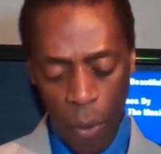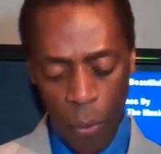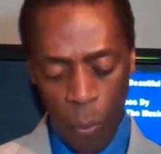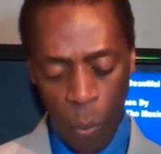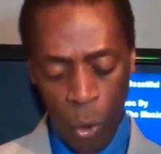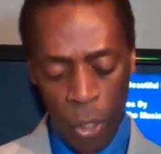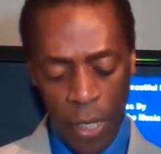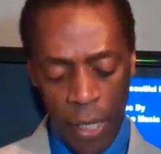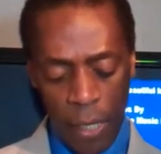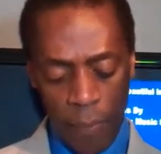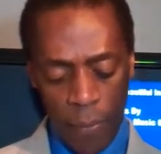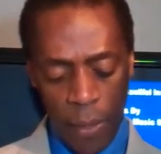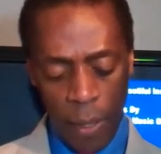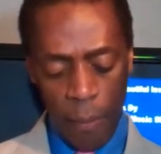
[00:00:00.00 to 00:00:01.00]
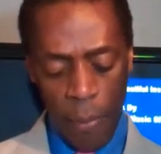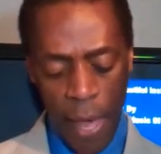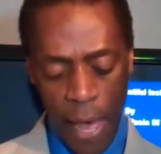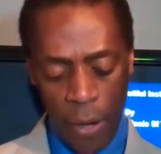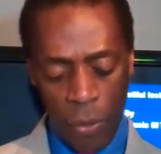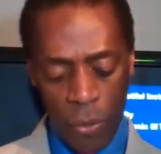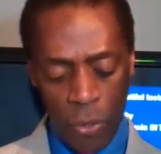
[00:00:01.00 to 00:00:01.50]
wooden
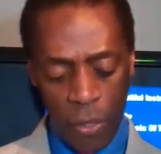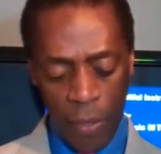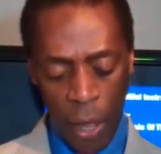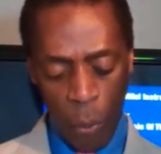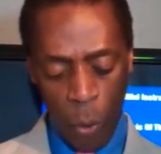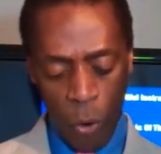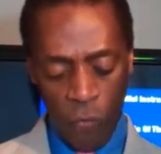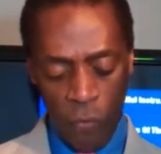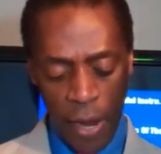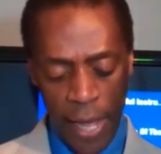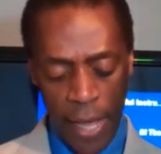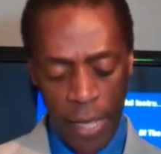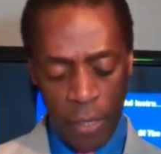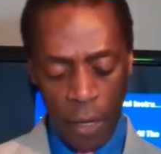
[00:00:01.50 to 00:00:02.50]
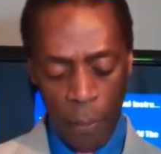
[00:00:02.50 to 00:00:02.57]
panels that were raised